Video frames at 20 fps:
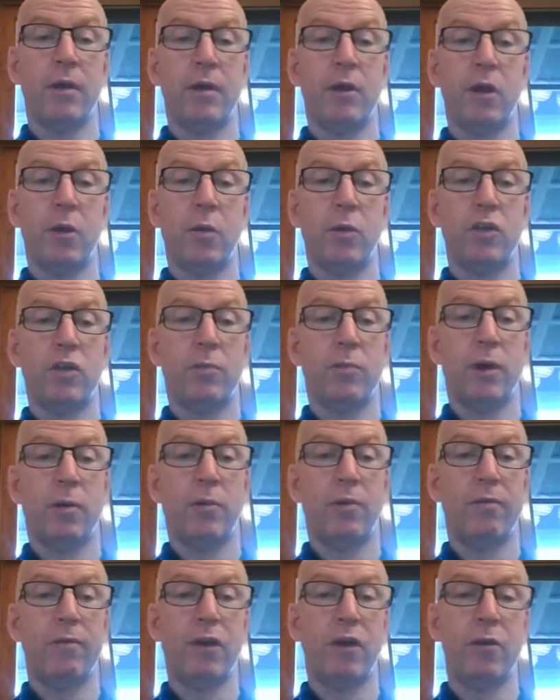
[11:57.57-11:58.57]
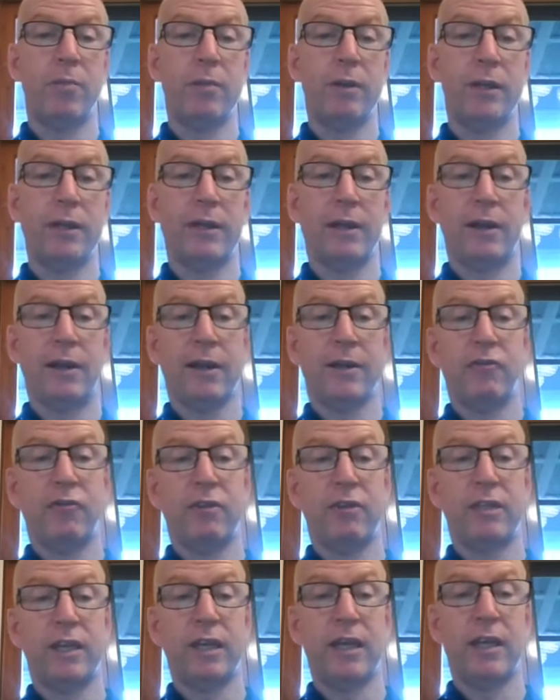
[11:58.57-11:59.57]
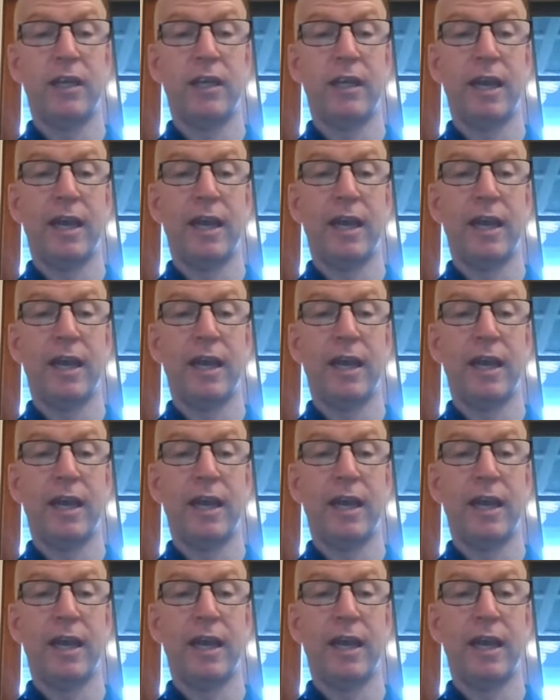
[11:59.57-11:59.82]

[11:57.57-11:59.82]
what's your mobile phone bill, your electricity, your